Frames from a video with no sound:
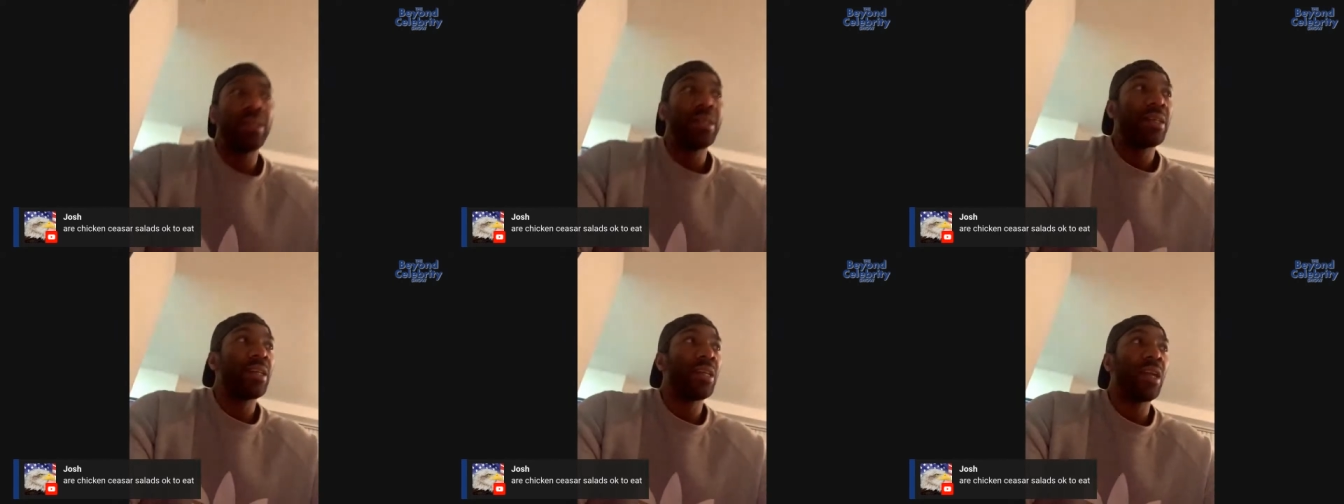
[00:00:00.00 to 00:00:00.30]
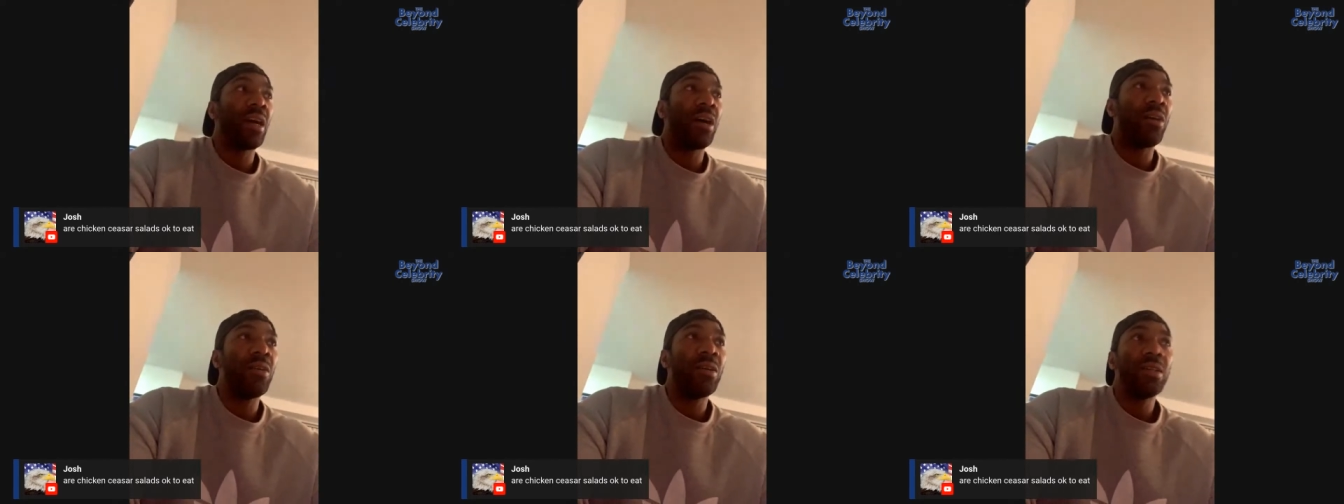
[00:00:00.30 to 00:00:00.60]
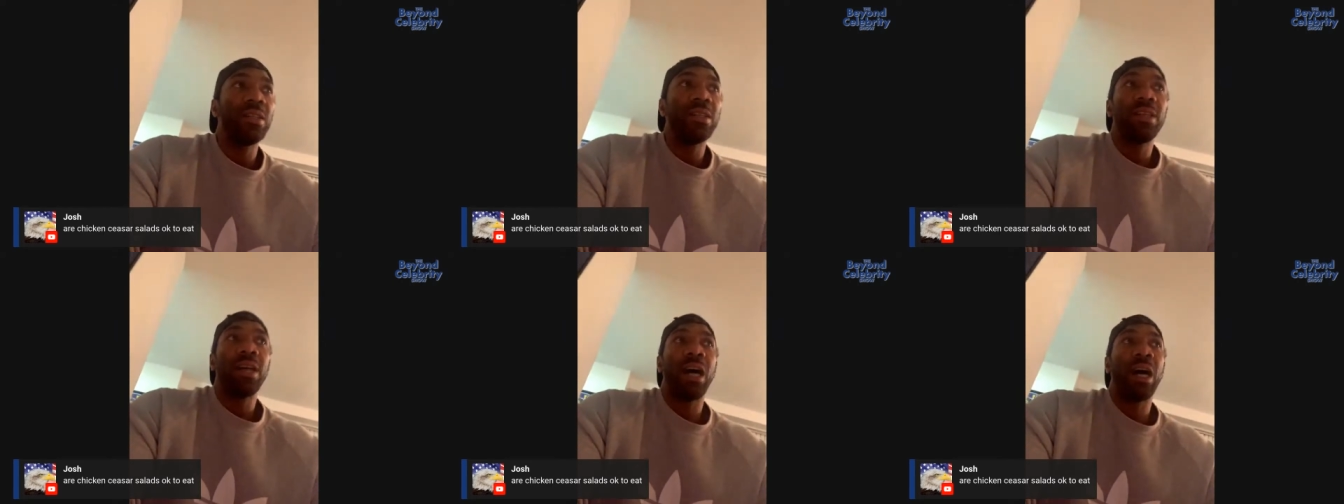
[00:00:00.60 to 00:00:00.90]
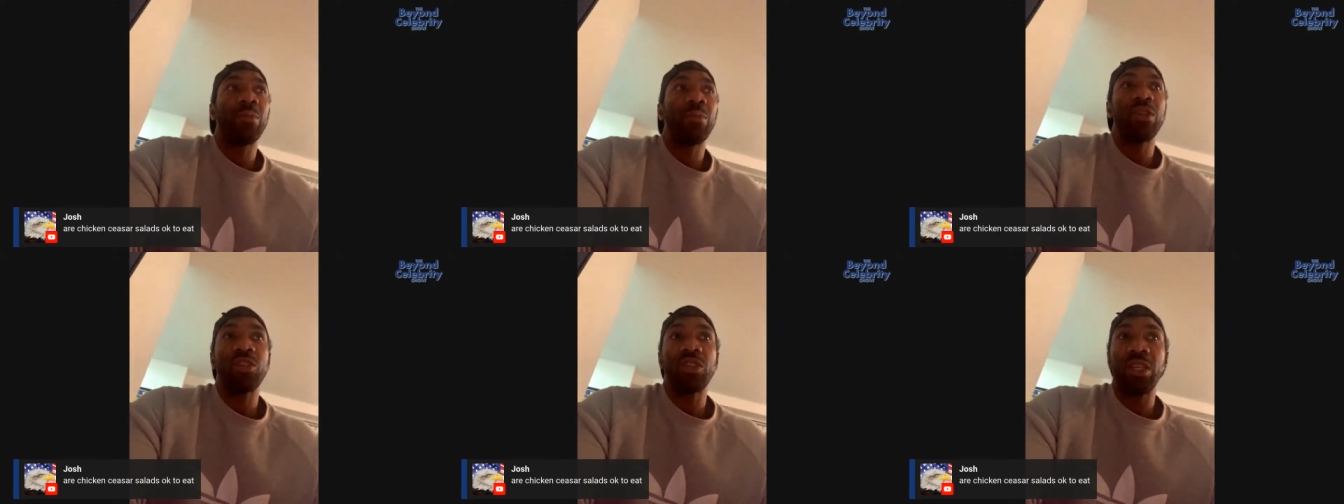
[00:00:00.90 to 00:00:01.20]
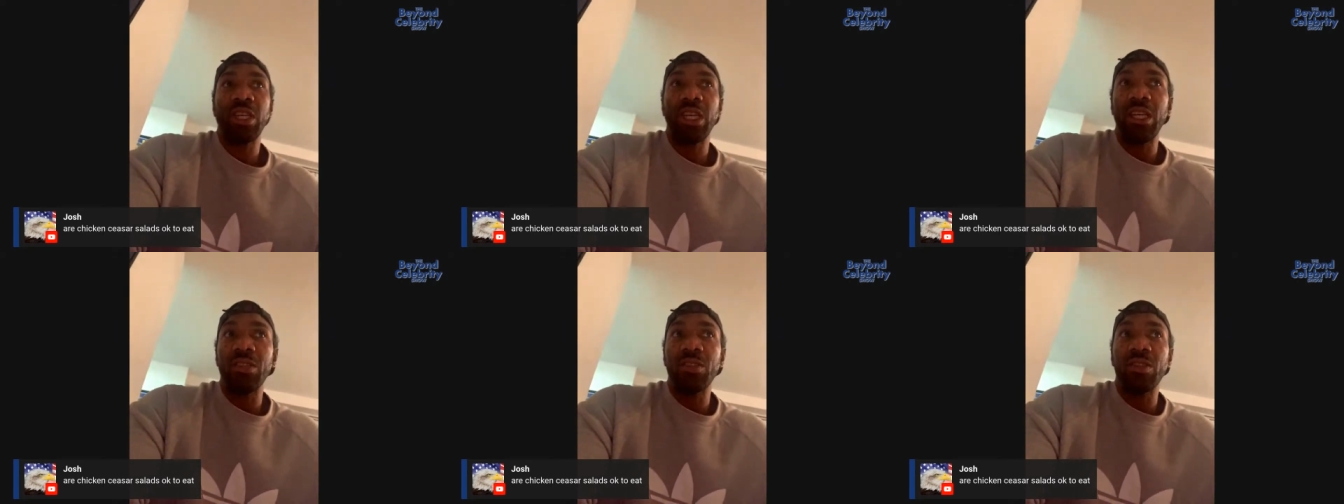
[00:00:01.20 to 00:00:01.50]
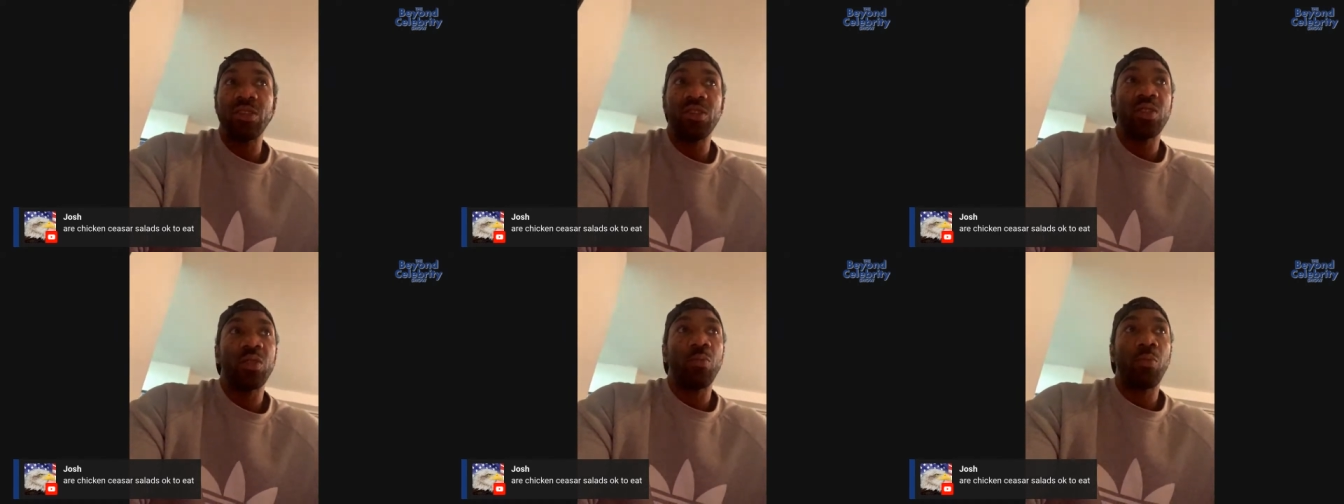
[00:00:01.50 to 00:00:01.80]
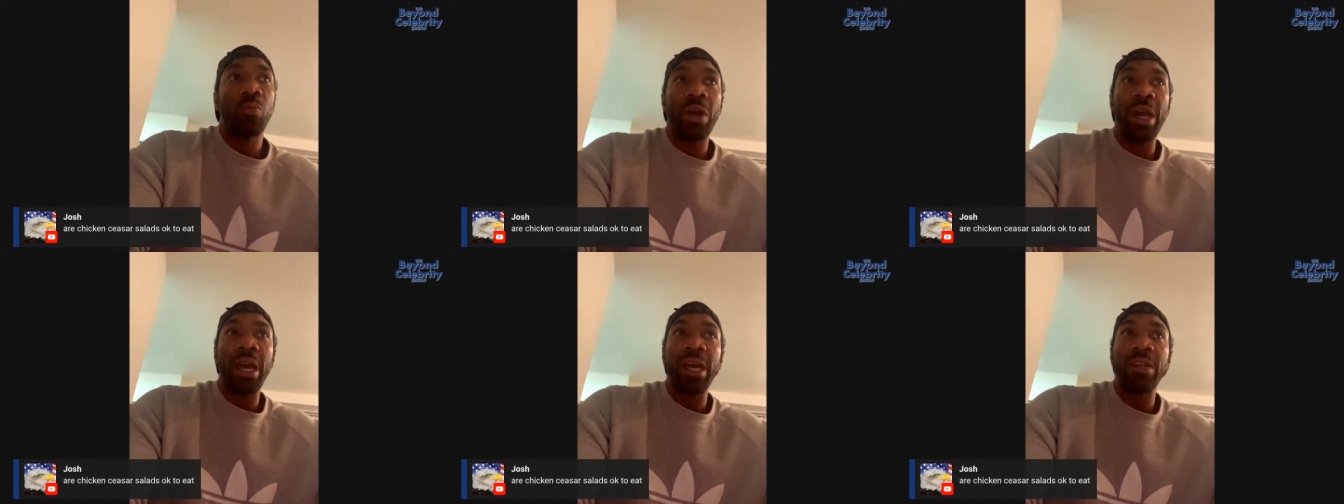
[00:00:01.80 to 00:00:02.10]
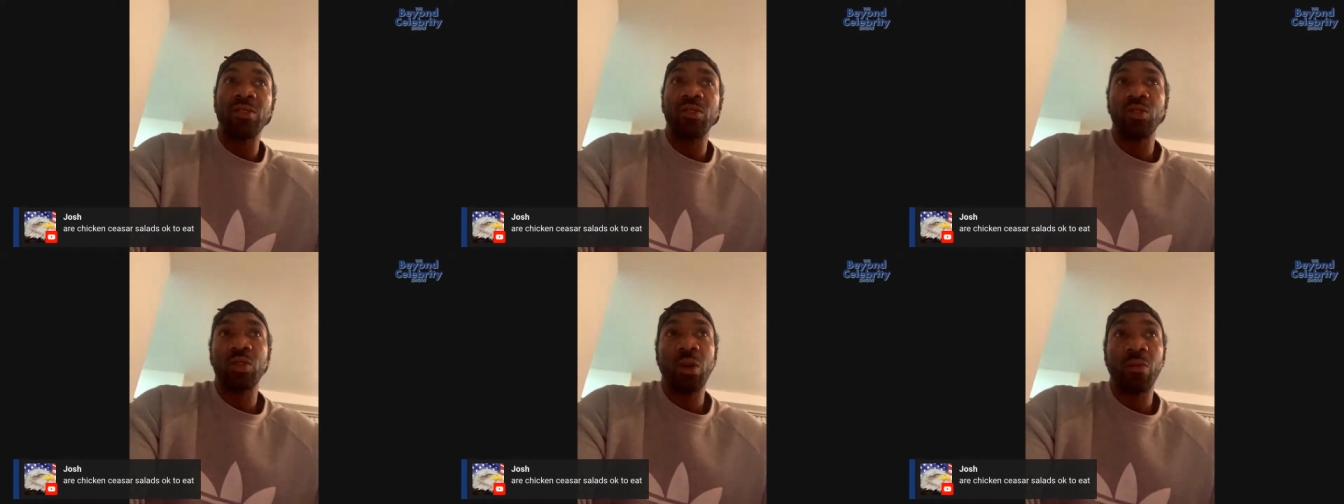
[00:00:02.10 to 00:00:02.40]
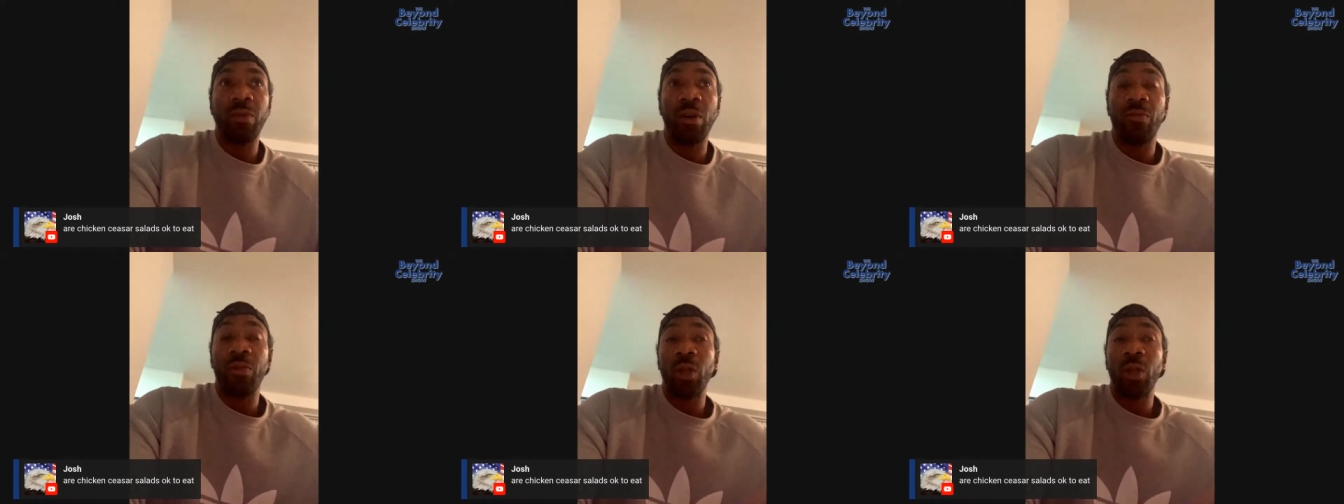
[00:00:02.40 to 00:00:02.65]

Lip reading: You know, the cheeses, the bread, and so forth.